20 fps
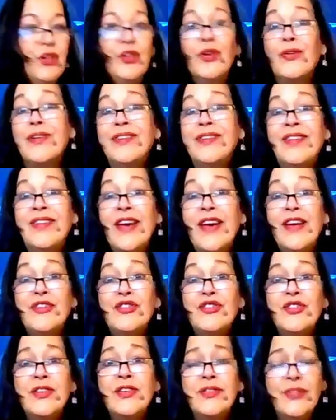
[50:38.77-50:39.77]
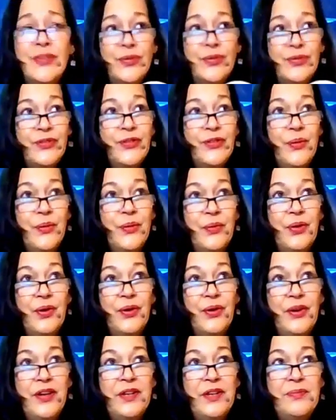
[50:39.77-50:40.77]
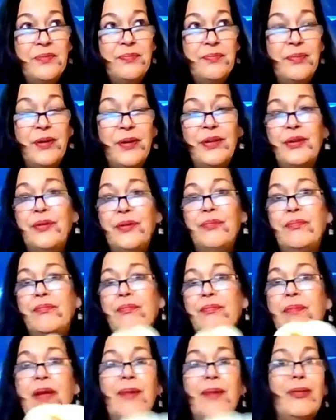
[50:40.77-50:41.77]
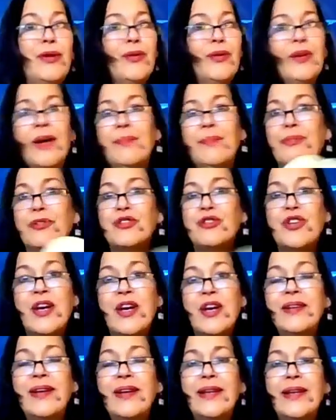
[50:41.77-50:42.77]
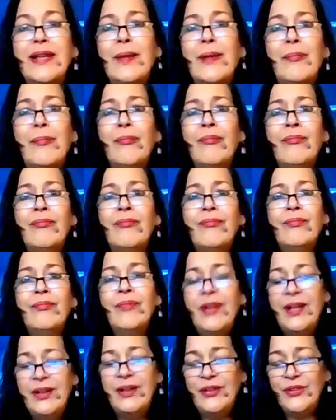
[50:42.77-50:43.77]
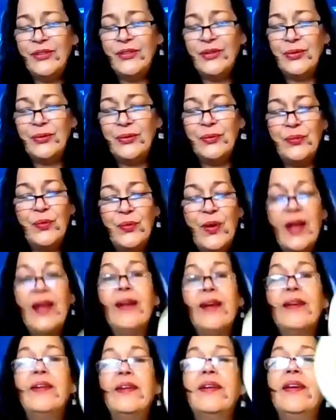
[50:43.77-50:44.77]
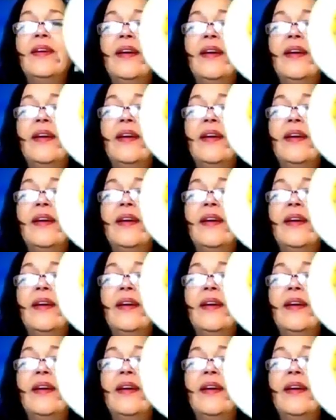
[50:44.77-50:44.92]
Your intentions are so good, but maybe you're not projecting them in a certain way.